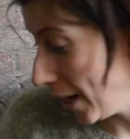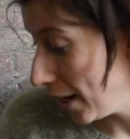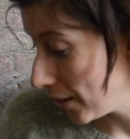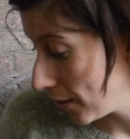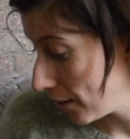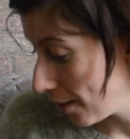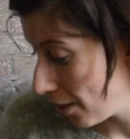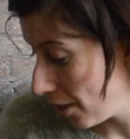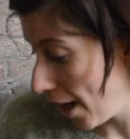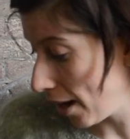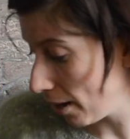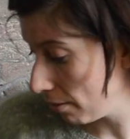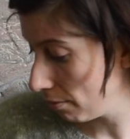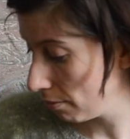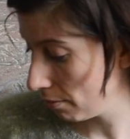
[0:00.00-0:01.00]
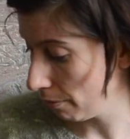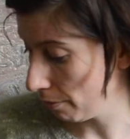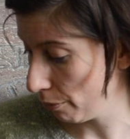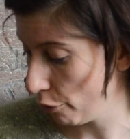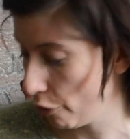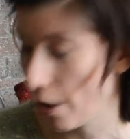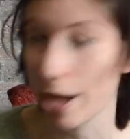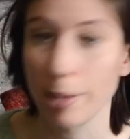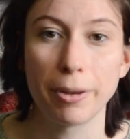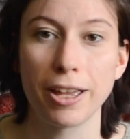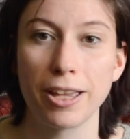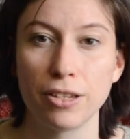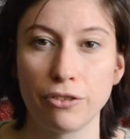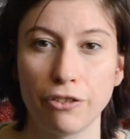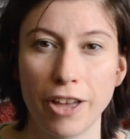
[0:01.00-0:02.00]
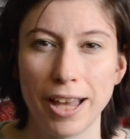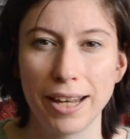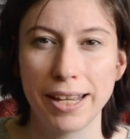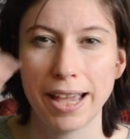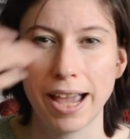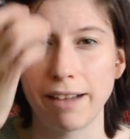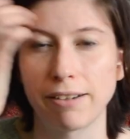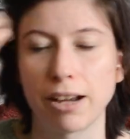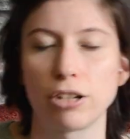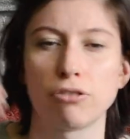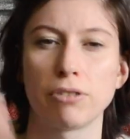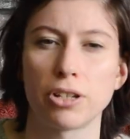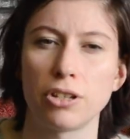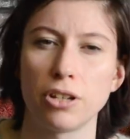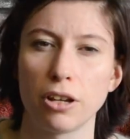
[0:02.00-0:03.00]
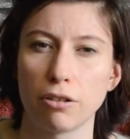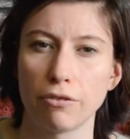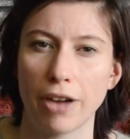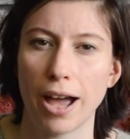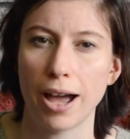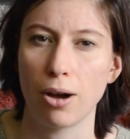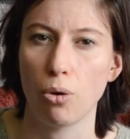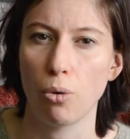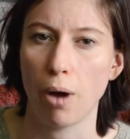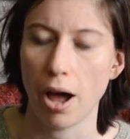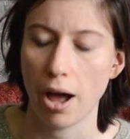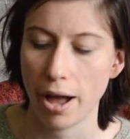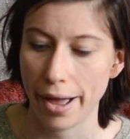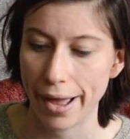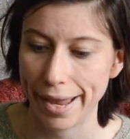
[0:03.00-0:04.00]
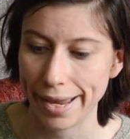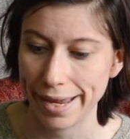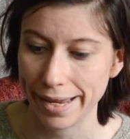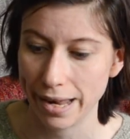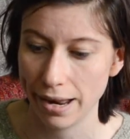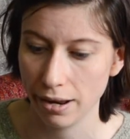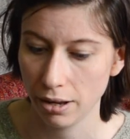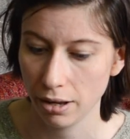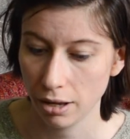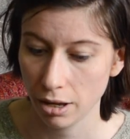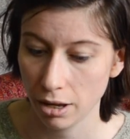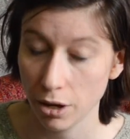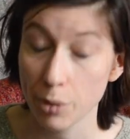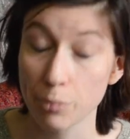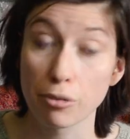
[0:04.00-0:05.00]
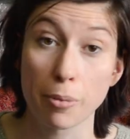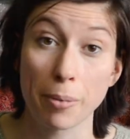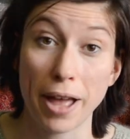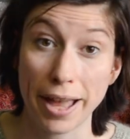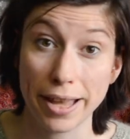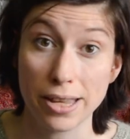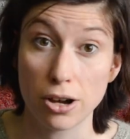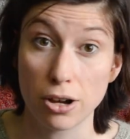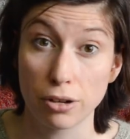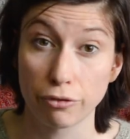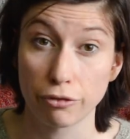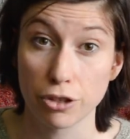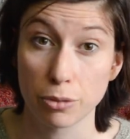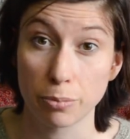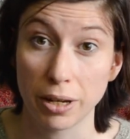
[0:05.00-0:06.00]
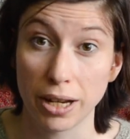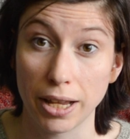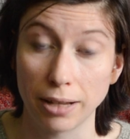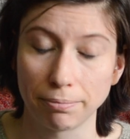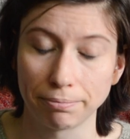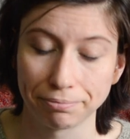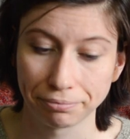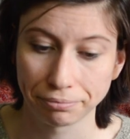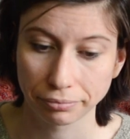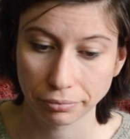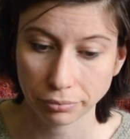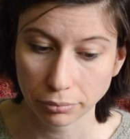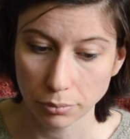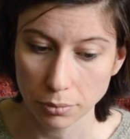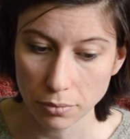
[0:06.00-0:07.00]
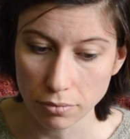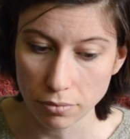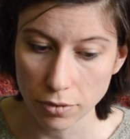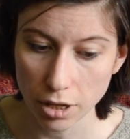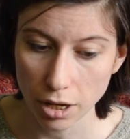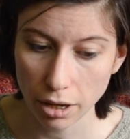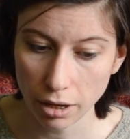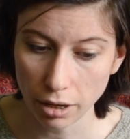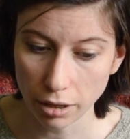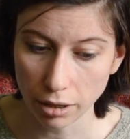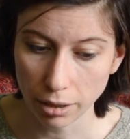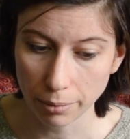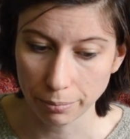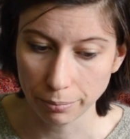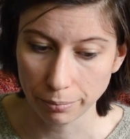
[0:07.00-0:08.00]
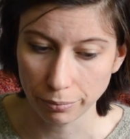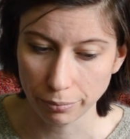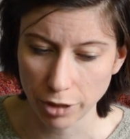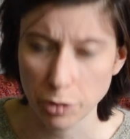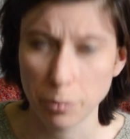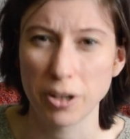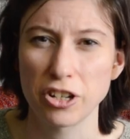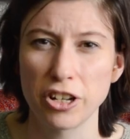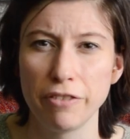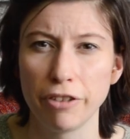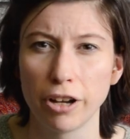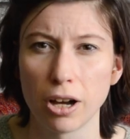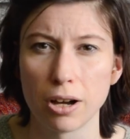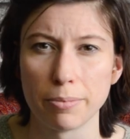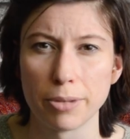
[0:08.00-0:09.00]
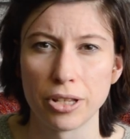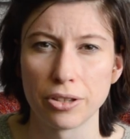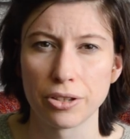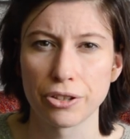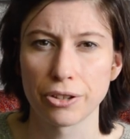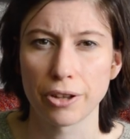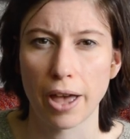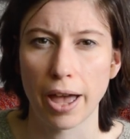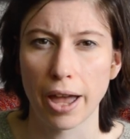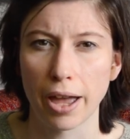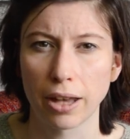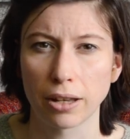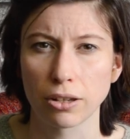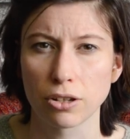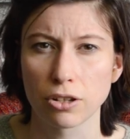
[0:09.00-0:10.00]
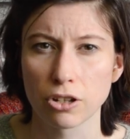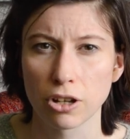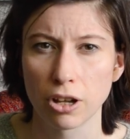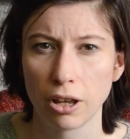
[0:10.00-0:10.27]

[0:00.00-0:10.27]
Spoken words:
it's that fibre is fairly characteristic of how I prepare yarn for spinning, especially for garments, and